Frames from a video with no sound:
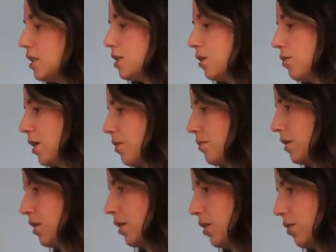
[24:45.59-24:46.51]
So I
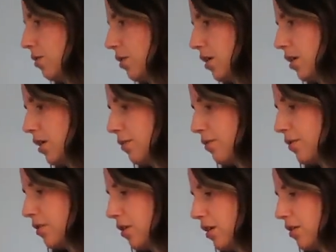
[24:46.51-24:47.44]

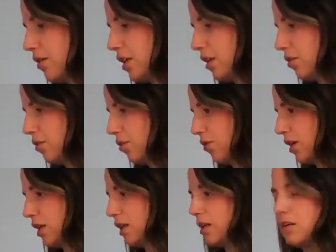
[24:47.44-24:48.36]
think you'll
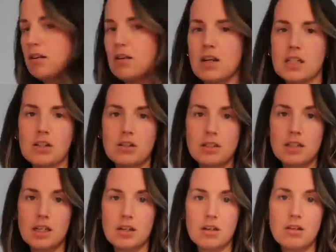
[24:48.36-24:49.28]
agree I couldn't
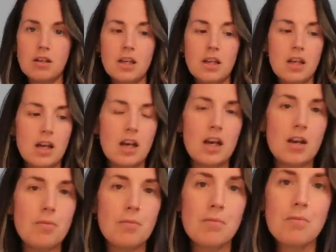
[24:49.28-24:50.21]
say
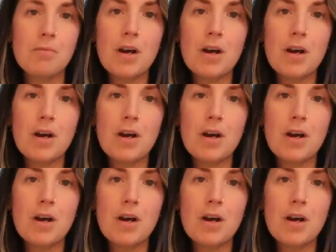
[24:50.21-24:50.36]
no.